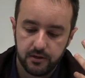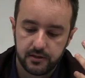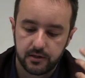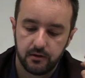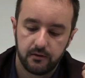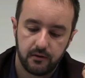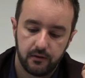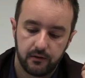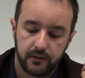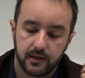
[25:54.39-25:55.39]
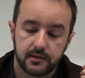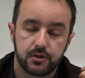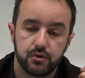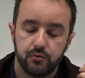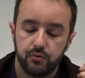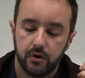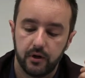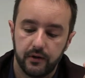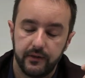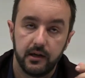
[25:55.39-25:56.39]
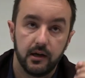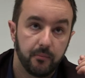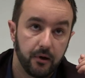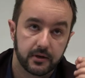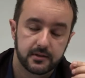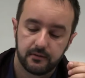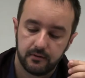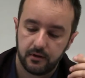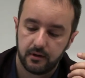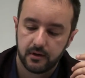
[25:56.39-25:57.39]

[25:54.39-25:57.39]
just thanks to the earplugs